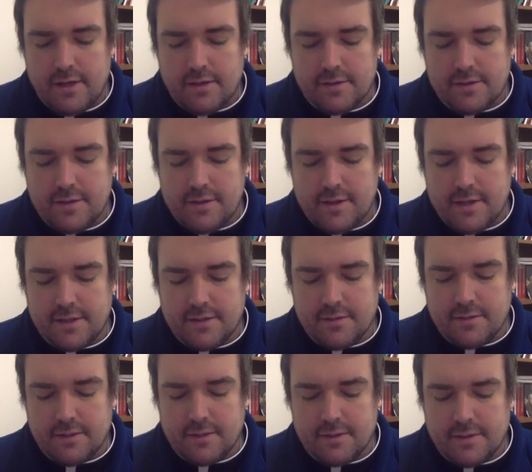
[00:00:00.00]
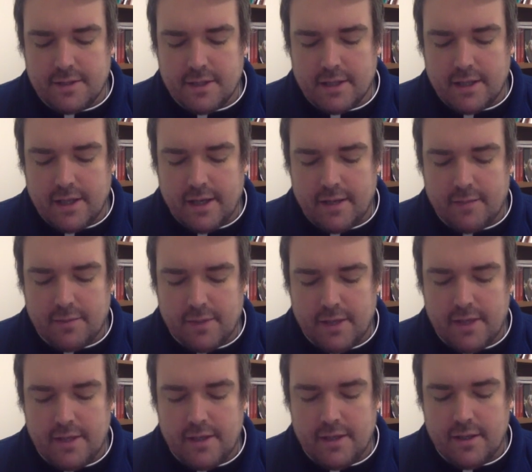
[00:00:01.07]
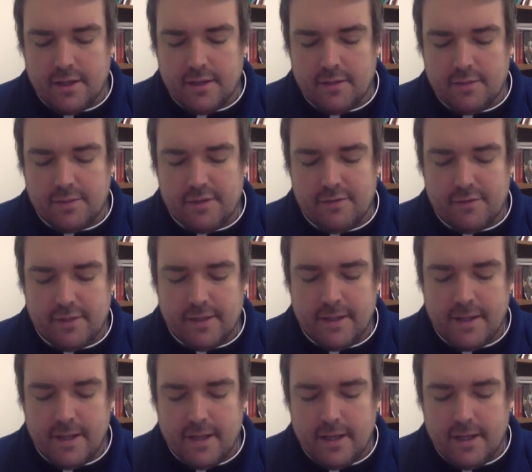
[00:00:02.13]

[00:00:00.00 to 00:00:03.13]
You'll see things about how to pray the breviary,